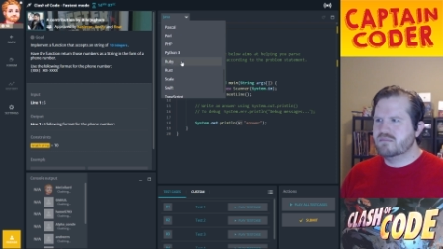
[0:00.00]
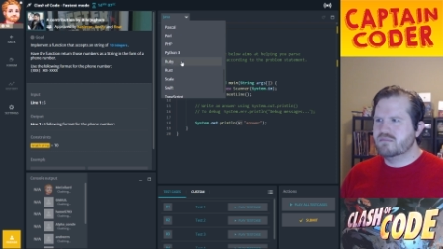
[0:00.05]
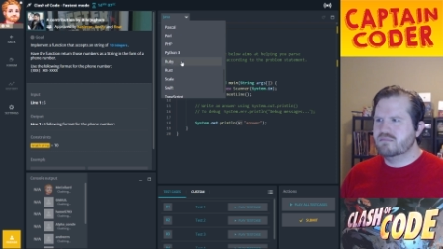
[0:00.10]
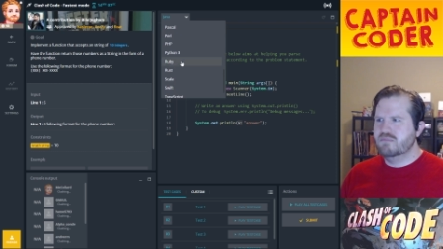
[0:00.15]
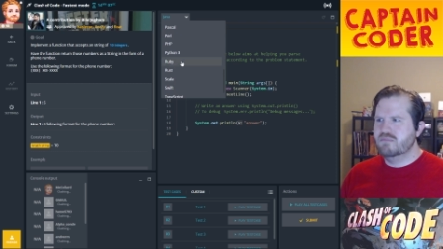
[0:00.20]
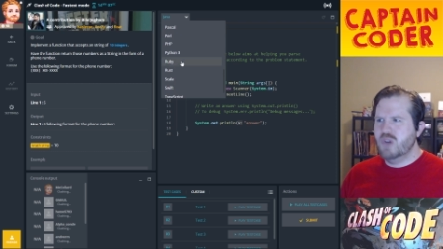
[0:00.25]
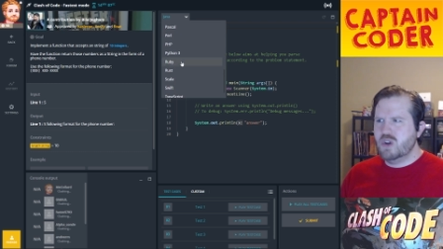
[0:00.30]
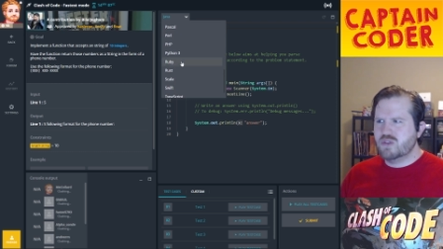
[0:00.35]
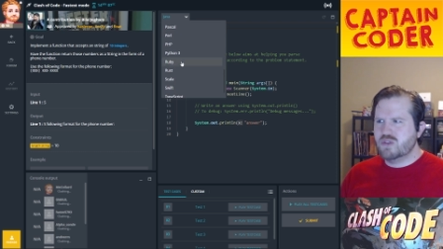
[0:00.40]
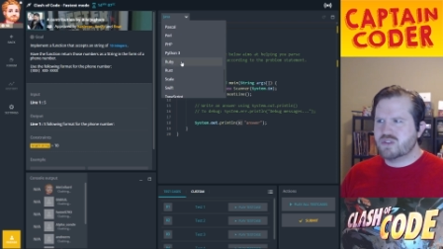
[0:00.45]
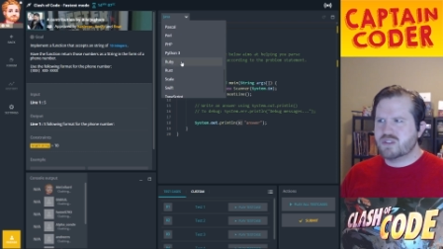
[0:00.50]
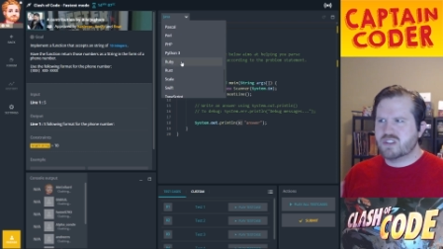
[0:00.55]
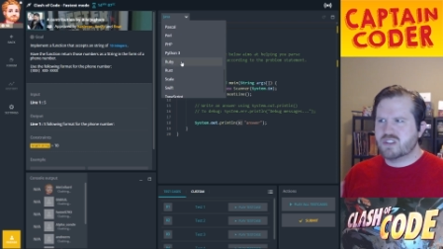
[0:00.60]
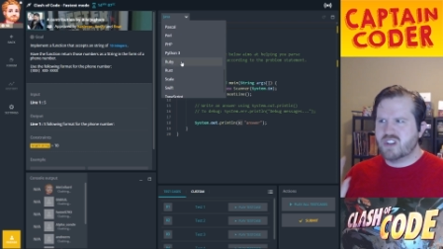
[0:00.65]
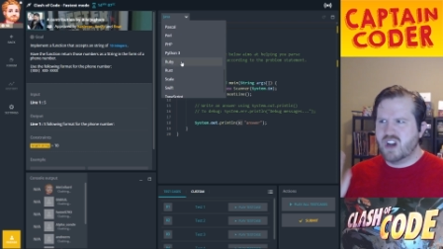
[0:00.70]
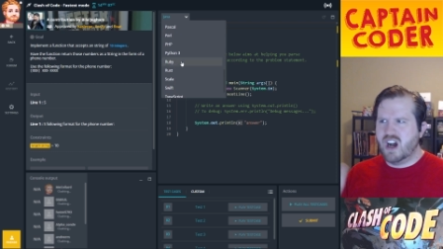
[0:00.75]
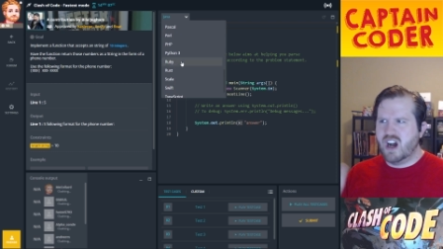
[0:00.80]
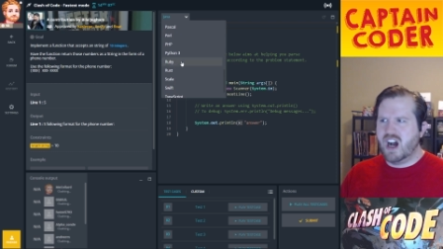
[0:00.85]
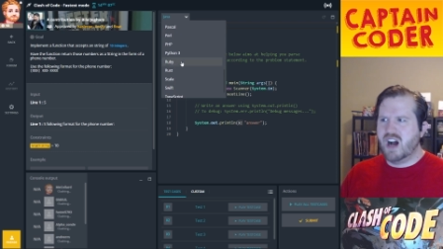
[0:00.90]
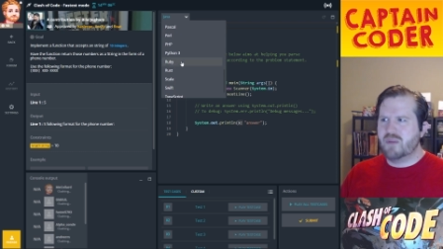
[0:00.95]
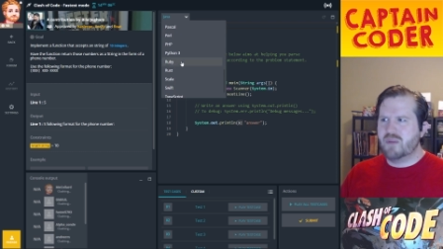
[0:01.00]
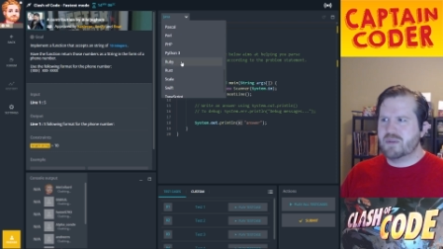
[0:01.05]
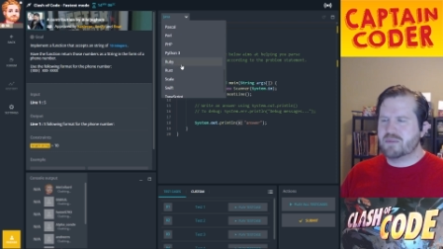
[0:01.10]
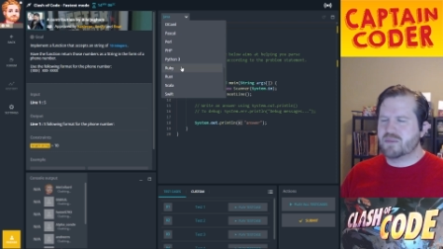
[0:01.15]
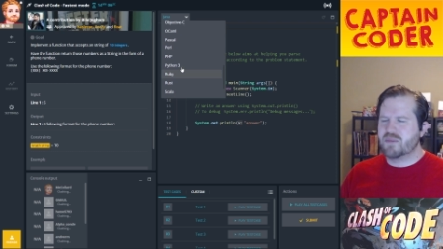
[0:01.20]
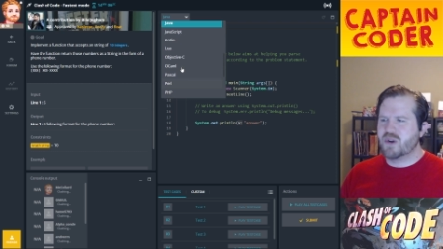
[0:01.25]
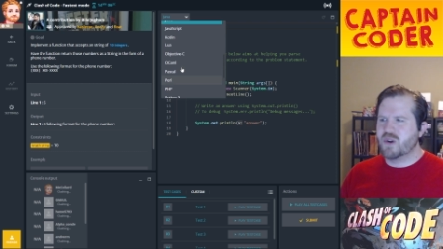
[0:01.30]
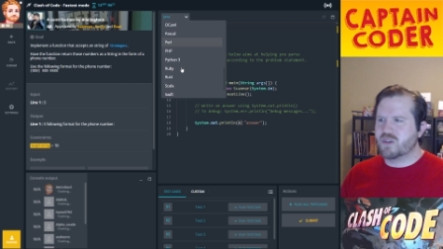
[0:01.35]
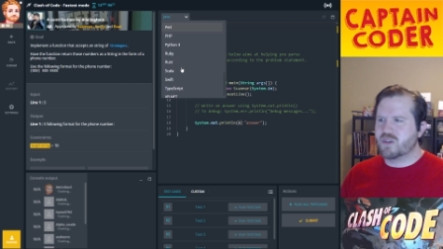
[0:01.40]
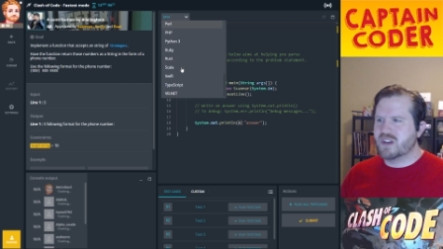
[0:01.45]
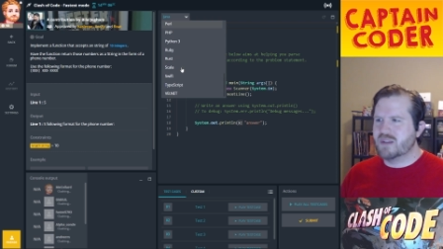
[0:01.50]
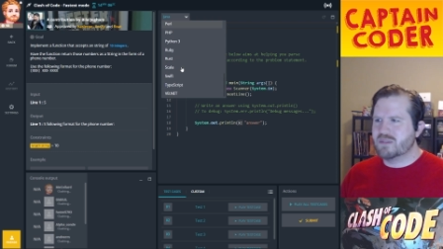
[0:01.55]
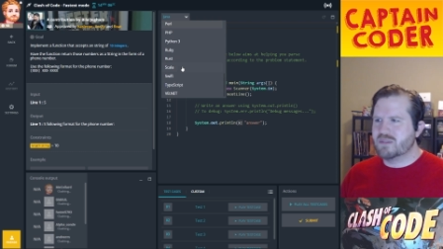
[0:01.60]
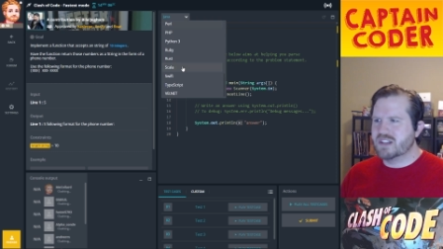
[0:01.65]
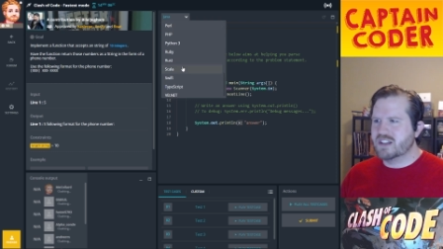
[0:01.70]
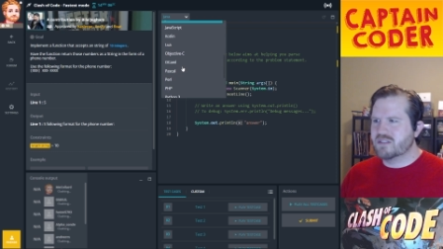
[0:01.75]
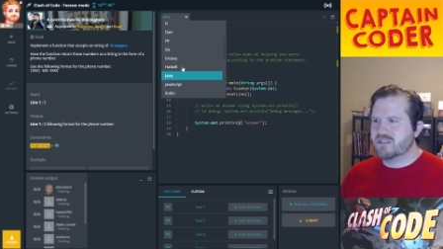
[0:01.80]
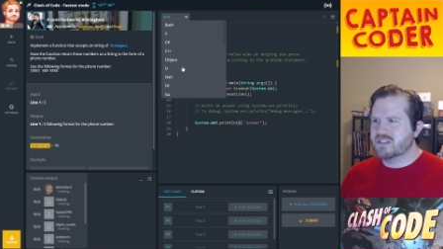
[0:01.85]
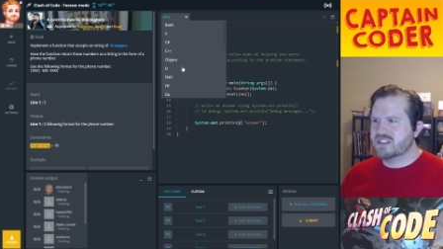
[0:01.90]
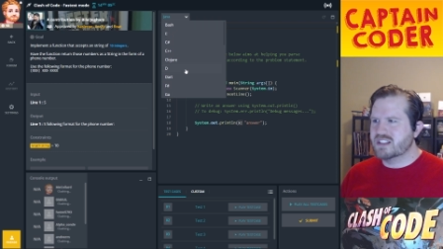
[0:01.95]
most common programming
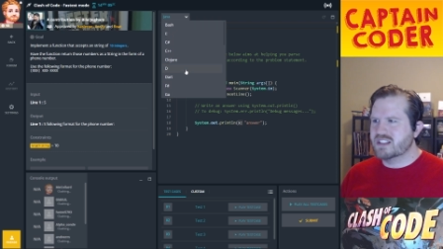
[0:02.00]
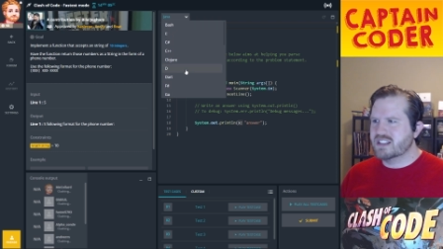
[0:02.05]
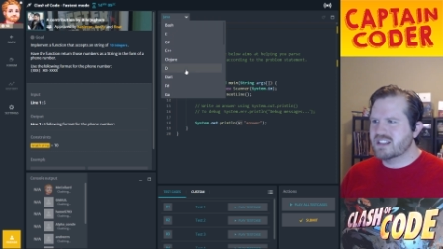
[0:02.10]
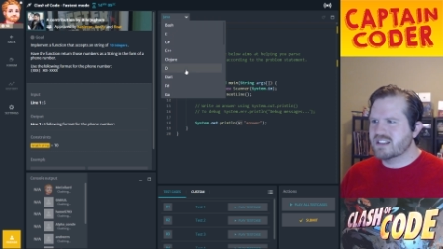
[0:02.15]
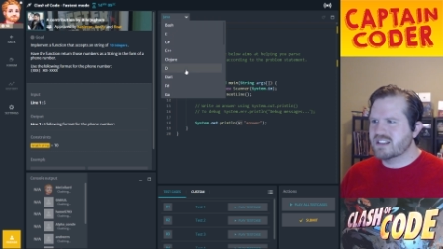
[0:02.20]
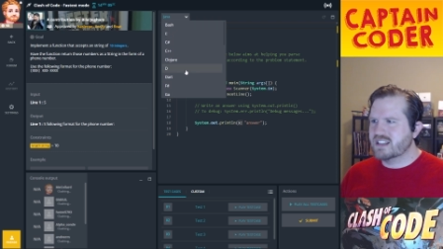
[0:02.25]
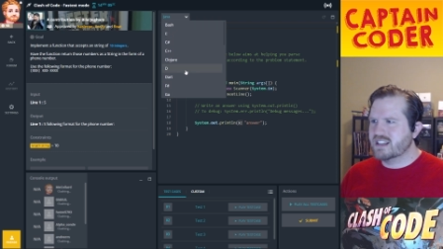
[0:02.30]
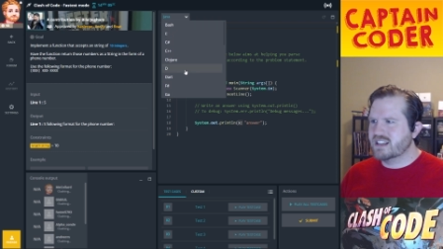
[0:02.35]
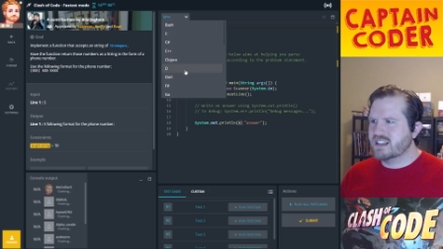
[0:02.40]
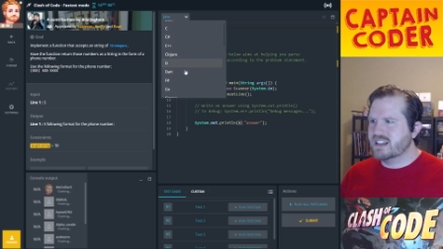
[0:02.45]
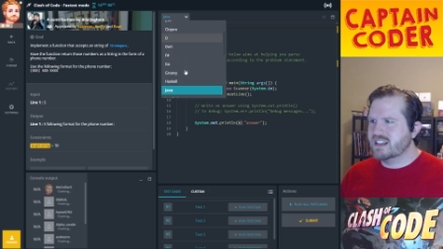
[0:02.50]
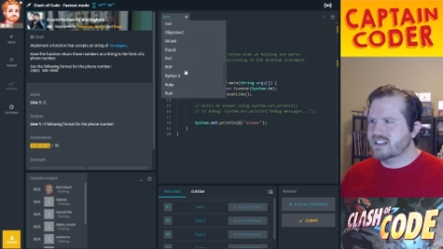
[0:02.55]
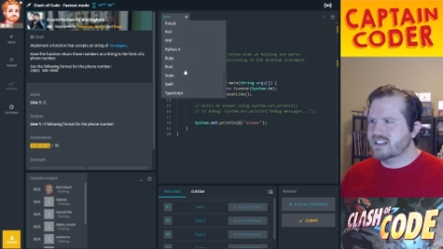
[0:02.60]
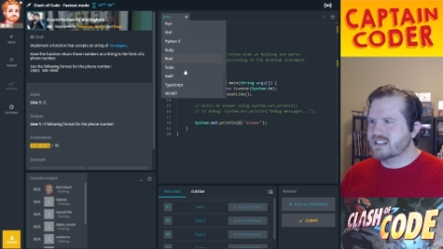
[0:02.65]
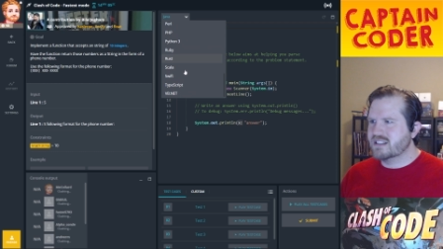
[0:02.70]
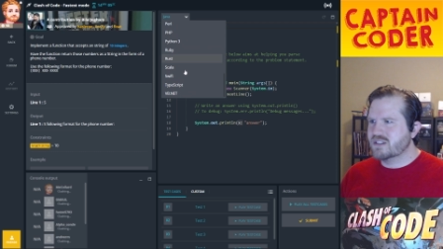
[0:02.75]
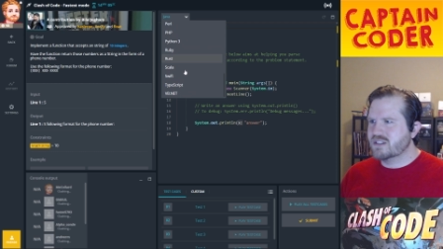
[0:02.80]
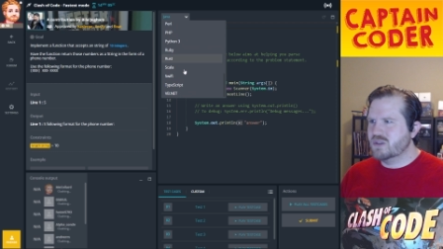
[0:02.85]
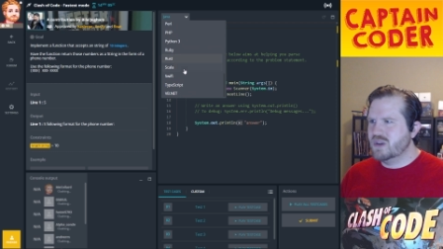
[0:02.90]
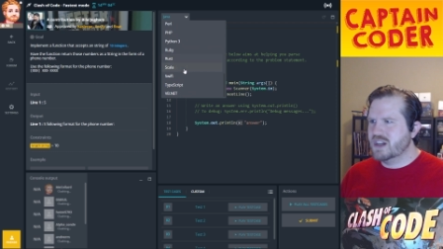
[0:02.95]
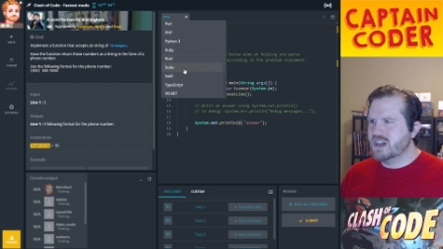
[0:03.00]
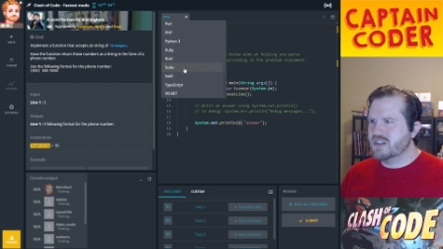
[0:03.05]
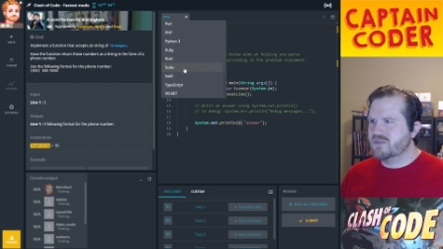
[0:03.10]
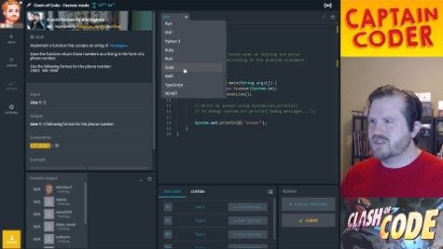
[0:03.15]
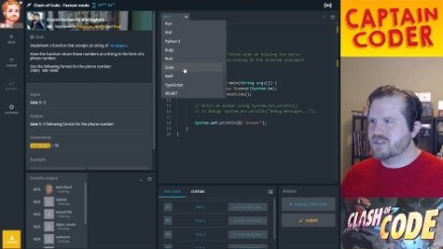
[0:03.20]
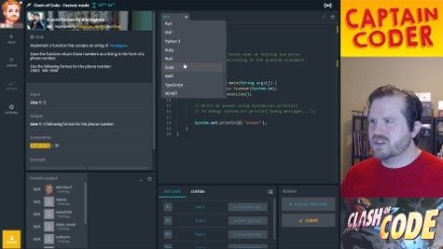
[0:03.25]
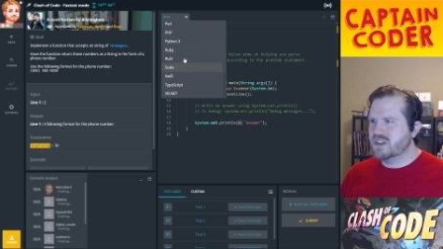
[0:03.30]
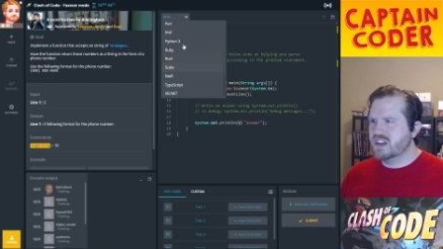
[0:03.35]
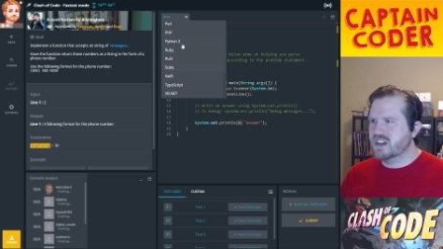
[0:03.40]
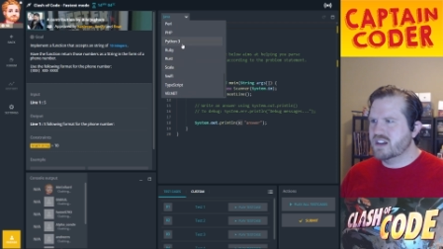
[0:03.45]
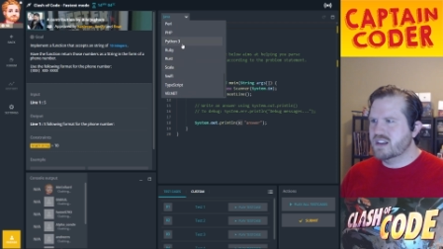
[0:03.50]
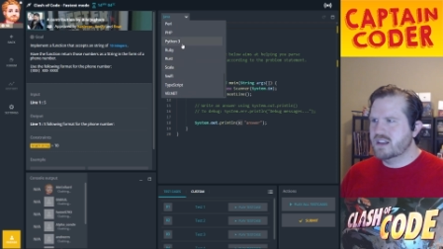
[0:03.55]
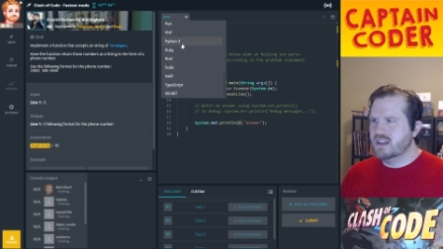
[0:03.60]
languages. I think they got quite a few here.